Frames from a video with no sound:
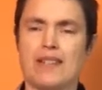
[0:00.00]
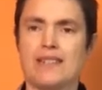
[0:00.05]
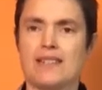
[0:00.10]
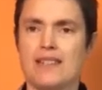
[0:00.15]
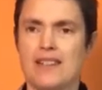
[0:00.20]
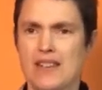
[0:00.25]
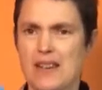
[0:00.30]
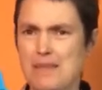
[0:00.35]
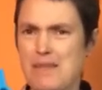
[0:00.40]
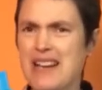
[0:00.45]

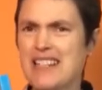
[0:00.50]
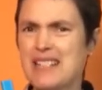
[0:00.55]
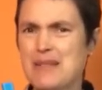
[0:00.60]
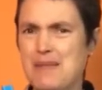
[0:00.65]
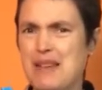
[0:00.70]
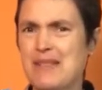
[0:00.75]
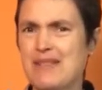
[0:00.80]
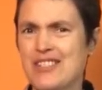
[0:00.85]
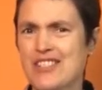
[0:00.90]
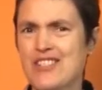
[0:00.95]
So it makes a
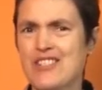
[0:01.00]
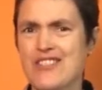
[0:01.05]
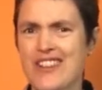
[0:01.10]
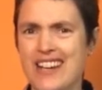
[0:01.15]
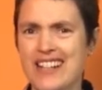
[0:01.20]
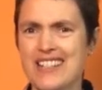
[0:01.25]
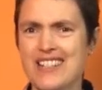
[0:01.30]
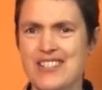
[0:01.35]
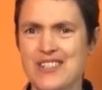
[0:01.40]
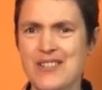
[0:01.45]
bit of a
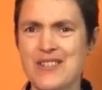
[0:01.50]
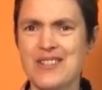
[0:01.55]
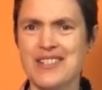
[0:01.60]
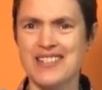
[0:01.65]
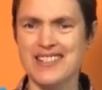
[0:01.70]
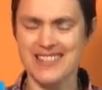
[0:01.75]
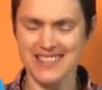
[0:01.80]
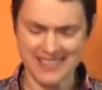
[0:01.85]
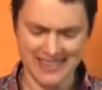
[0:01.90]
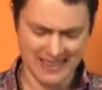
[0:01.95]
strange
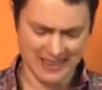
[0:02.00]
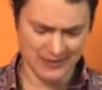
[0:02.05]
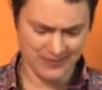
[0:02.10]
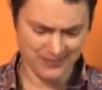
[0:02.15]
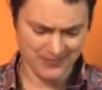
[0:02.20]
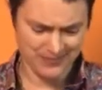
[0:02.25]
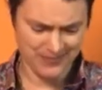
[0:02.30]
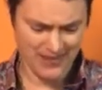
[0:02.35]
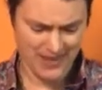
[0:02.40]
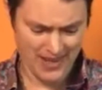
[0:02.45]
noise, doesn't it?
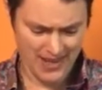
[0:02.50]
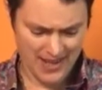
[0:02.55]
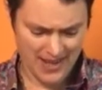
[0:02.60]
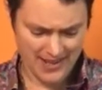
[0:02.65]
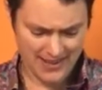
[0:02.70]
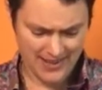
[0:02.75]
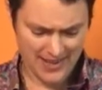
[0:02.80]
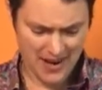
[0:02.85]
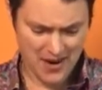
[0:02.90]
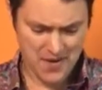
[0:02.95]

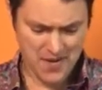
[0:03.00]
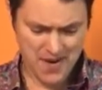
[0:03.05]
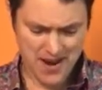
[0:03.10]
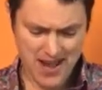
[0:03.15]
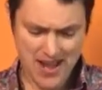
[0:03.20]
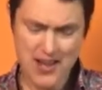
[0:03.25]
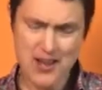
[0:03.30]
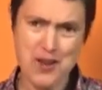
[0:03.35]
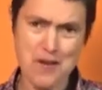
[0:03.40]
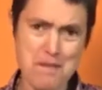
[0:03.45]
So
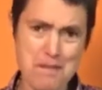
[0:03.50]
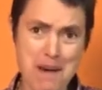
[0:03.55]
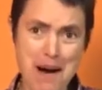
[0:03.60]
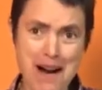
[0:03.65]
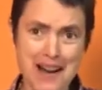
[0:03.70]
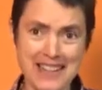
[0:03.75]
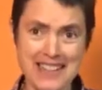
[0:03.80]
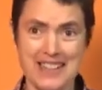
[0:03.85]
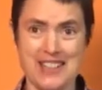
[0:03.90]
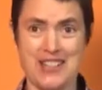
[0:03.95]
you
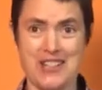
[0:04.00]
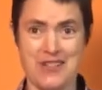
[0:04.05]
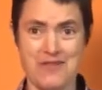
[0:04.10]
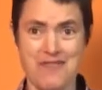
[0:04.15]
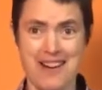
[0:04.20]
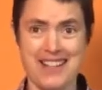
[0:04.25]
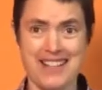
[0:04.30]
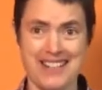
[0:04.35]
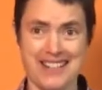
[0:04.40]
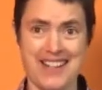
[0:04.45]
might
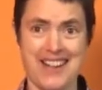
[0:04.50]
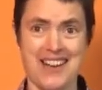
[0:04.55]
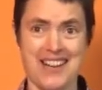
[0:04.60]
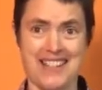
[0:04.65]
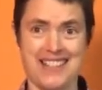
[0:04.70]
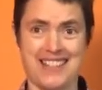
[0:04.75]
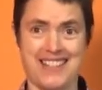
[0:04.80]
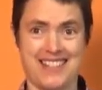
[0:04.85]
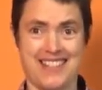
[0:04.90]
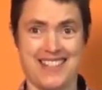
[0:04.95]

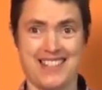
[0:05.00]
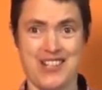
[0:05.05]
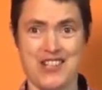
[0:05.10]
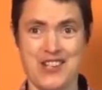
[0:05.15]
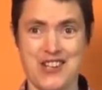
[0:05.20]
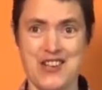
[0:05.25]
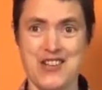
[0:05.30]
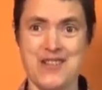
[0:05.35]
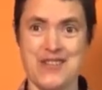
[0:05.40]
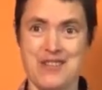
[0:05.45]
recognise this
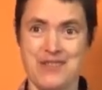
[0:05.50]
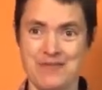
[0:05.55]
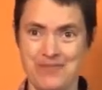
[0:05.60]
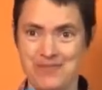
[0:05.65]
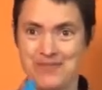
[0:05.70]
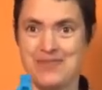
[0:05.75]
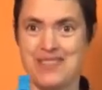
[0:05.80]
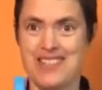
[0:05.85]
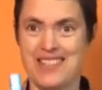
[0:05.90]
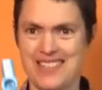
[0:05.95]
tune.
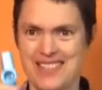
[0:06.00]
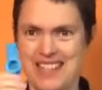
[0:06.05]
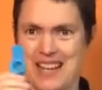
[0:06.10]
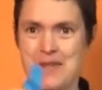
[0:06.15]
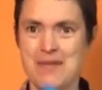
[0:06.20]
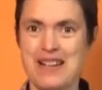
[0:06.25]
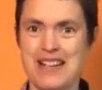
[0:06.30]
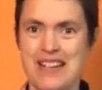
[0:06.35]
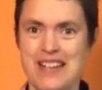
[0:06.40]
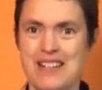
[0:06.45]
Let's see
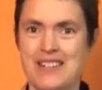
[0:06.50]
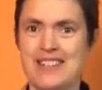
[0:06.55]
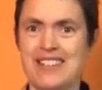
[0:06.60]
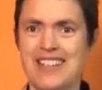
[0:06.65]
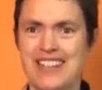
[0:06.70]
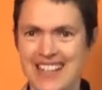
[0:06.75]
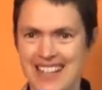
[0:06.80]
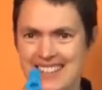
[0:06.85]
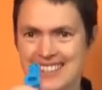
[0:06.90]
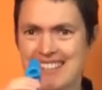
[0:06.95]
how we go.
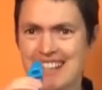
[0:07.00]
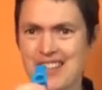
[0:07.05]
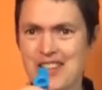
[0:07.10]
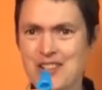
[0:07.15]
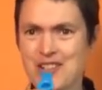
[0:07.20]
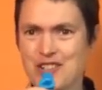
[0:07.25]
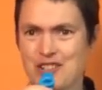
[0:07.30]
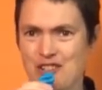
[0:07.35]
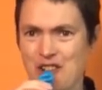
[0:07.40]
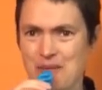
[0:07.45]
Let's get
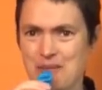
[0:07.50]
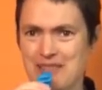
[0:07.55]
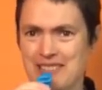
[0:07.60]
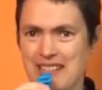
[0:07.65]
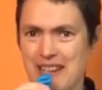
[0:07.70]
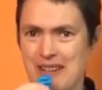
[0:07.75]
those drums